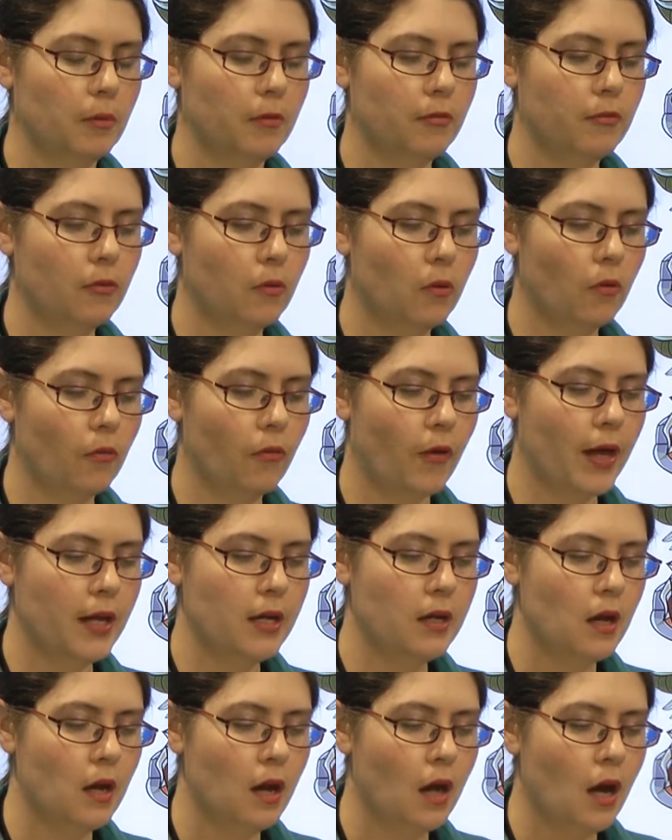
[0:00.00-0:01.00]
before
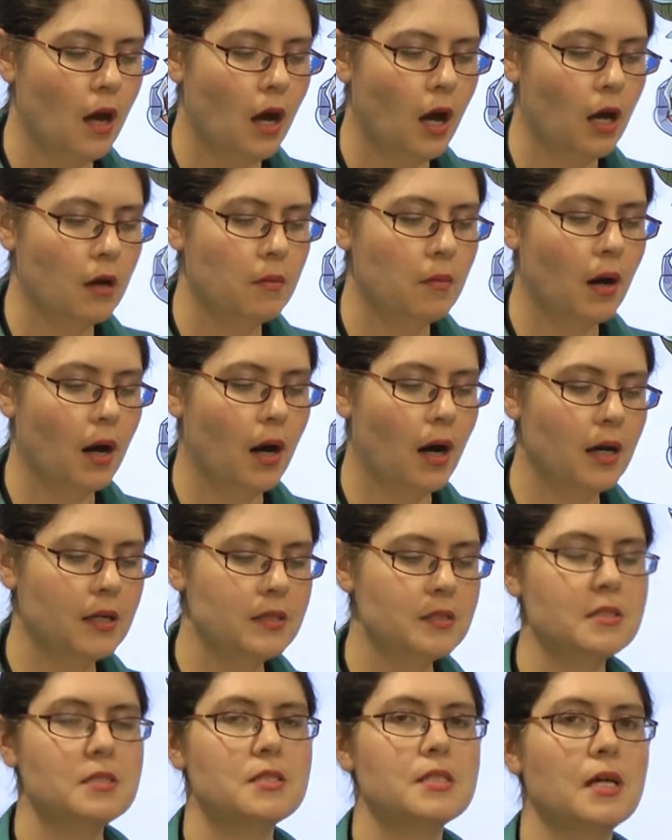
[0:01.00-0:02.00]
then,
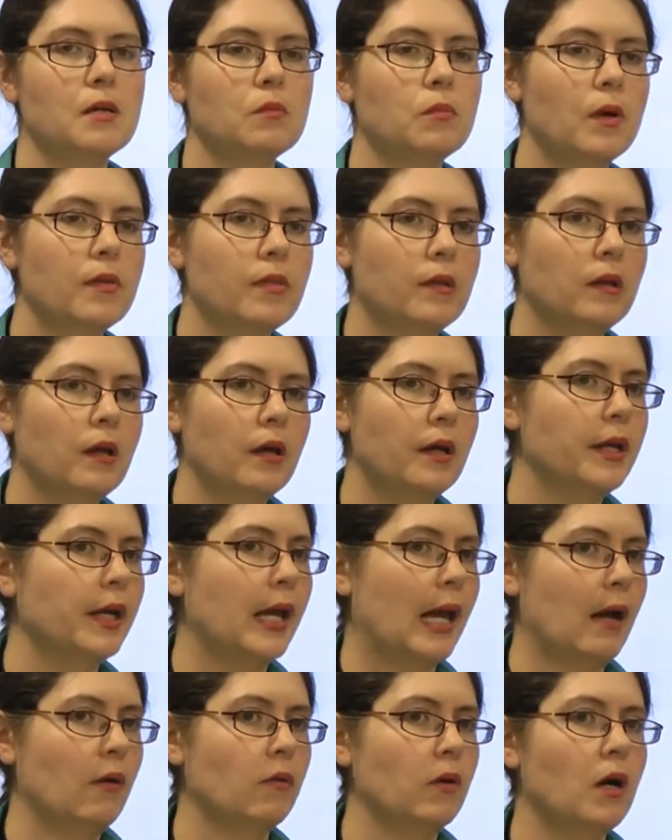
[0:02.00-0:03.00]
understand where the learning
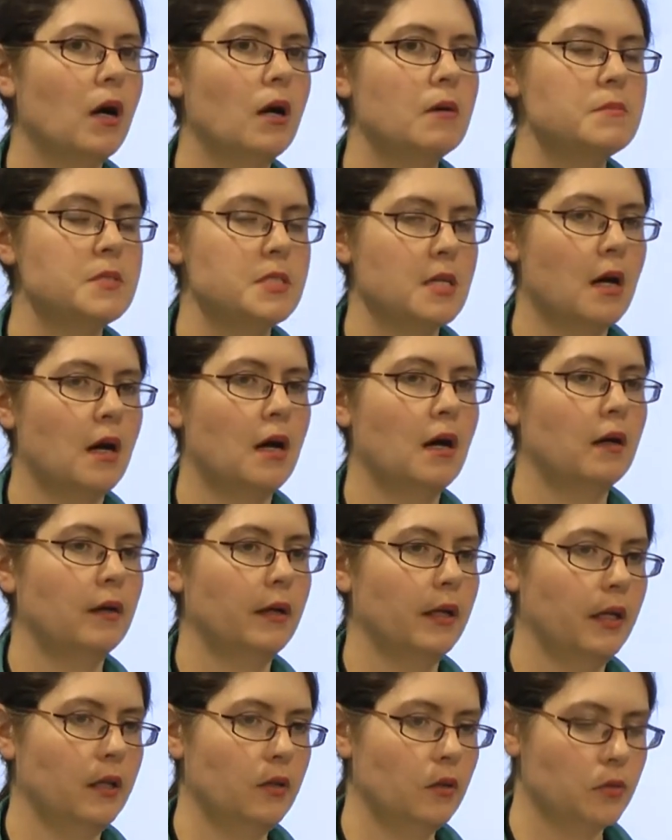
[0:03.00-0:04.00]
outcomes are
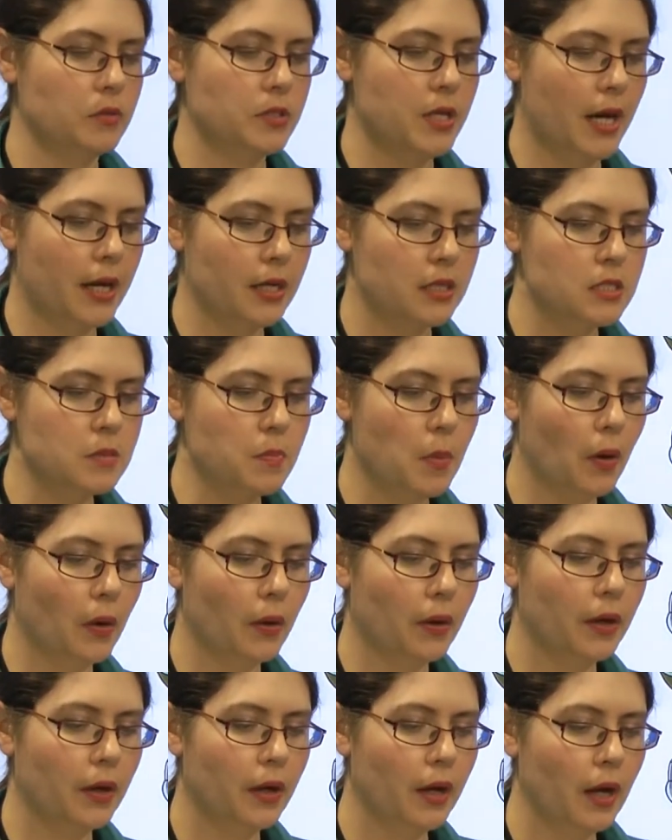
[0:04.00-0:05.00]
in your
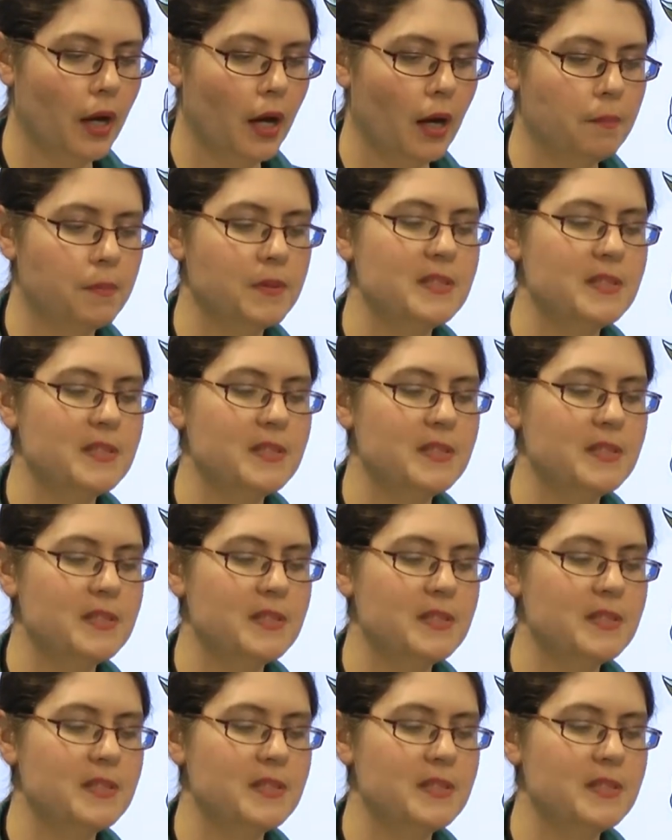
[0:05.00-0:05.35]
textbook. And